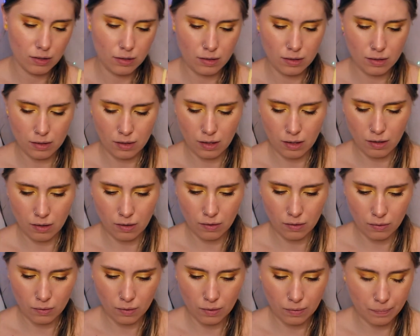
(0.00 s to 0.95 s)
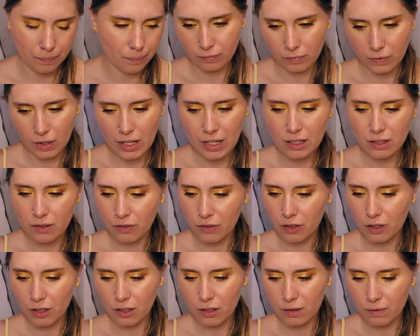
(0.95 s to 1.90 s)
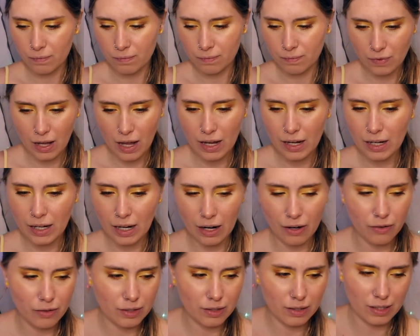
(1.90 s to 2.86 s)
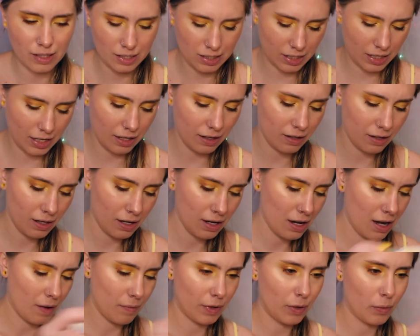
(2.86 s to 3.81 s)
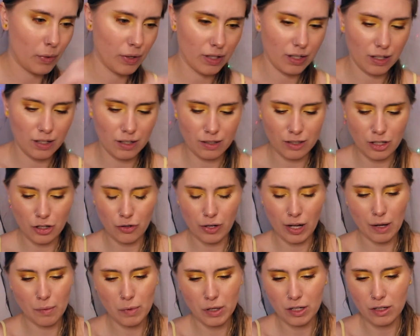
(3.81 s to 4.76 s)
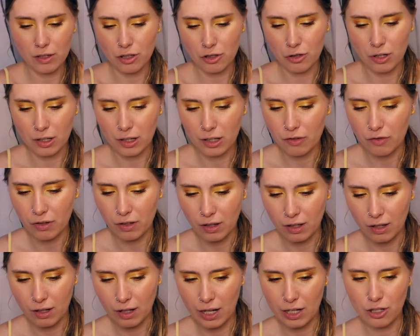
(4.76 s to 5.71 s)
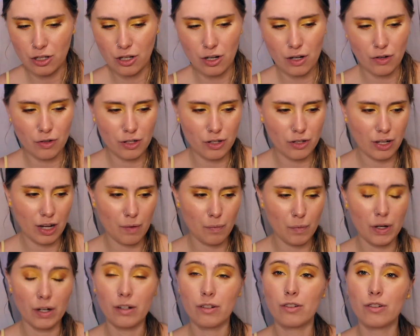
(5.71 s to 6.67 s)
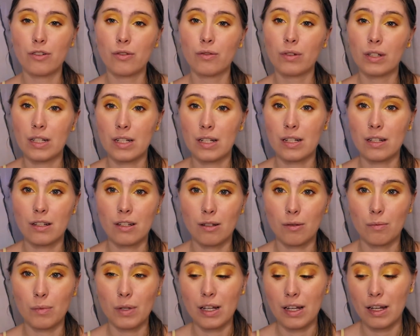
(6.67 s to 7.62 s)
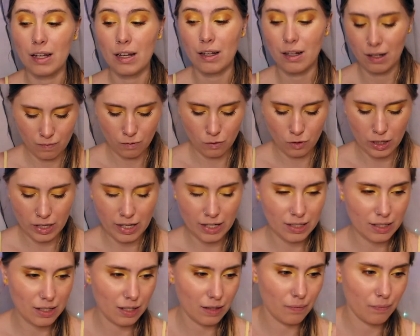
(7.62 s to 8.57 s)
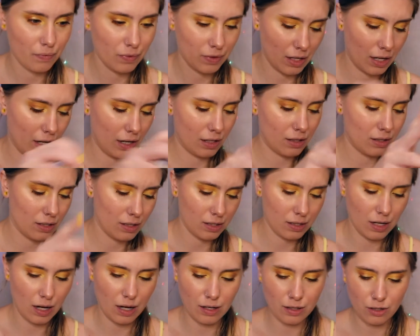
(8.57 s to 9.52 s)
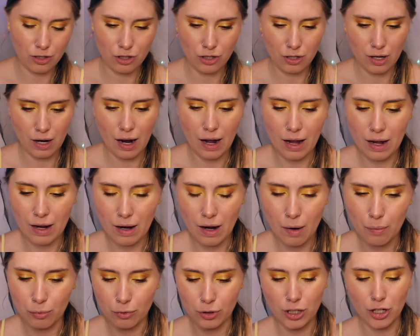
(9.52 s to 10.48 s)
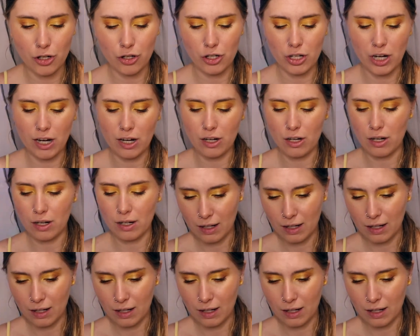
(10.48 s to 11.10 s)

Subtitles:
So thanks for hanging out and listening. I mean, whether you came here strictly for the collection or you came here to listen to me rant and such, I appreciate